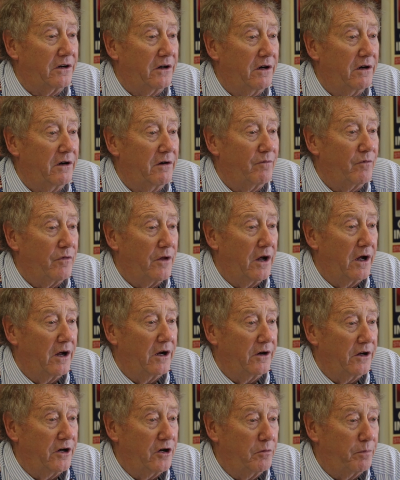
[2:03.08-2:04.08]

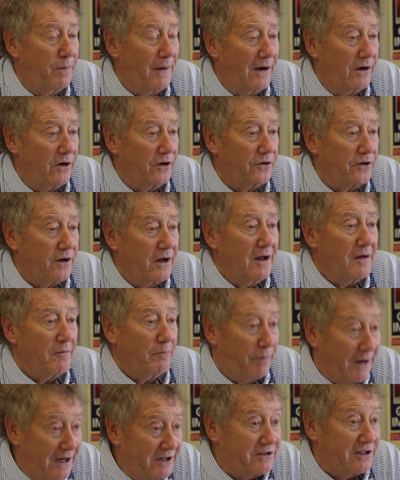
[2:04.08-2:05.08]
and new powers.
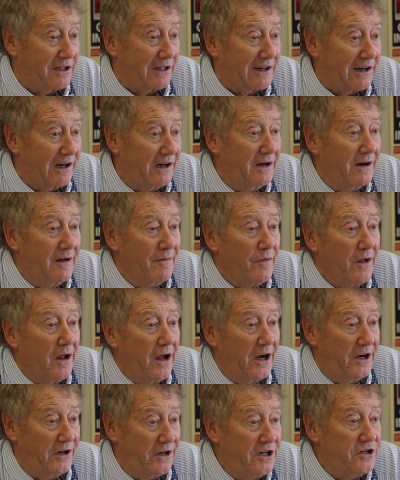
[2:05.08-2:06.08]
Basically,
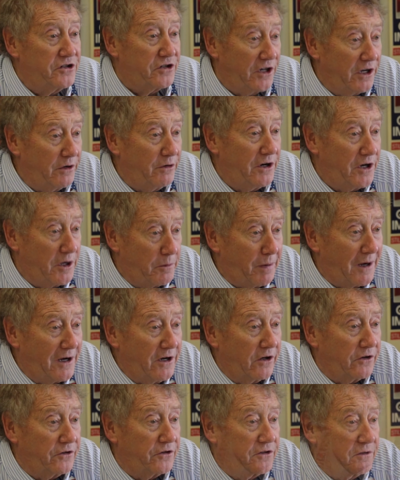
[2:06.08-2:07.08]
it needs a new
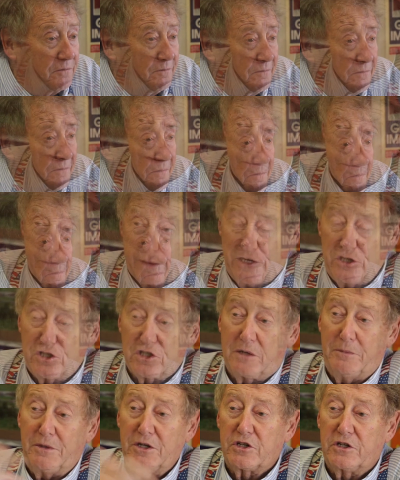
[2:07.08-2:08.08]
independence.
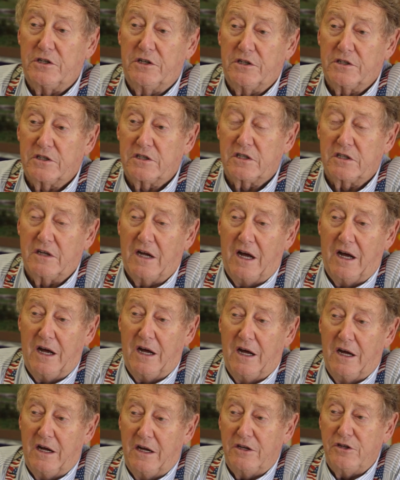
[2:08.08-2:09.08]
Police commissioners,
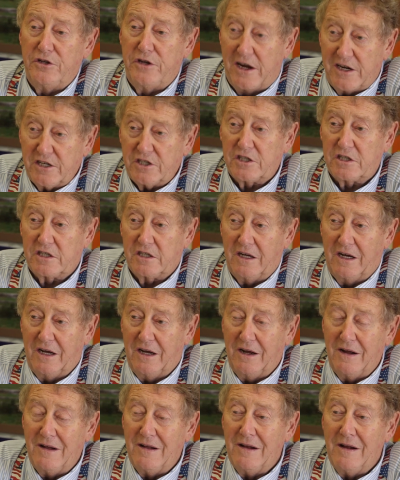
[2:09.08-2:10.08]
yes.
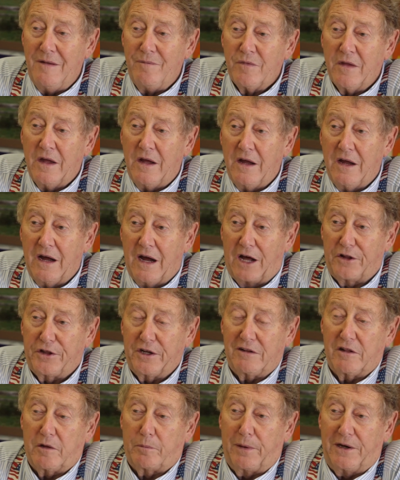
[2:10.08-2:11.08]
I
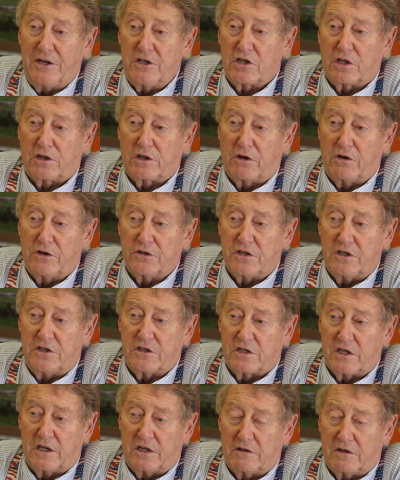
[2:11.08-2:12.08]
think the police
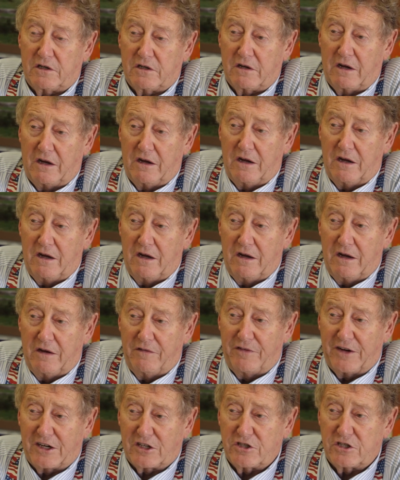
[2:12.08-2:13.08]
authorities that
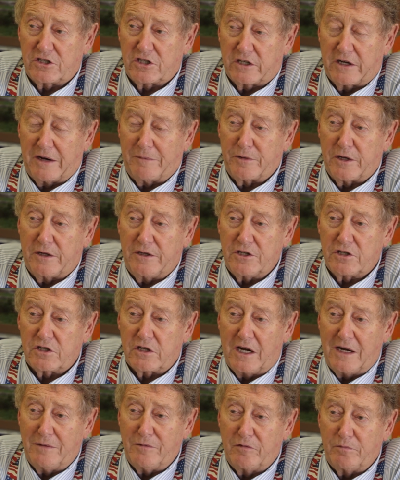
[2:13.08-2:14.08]
have existed up to this
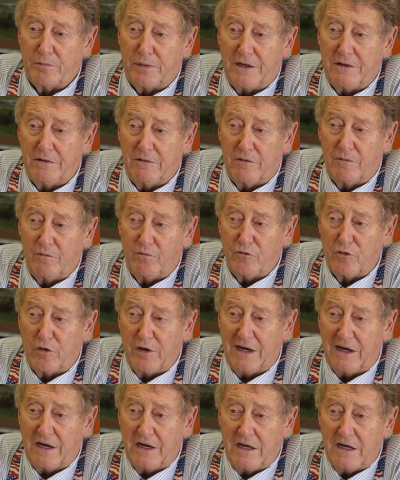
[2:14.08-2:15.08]
time have been
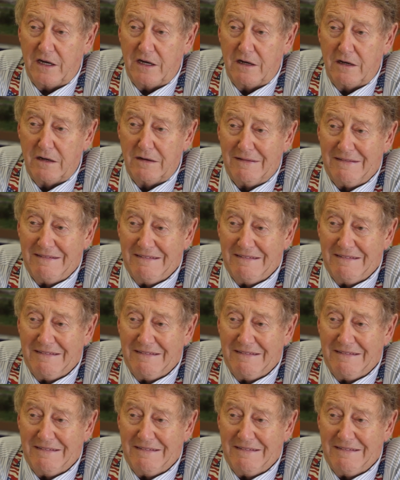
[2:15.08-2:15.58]
really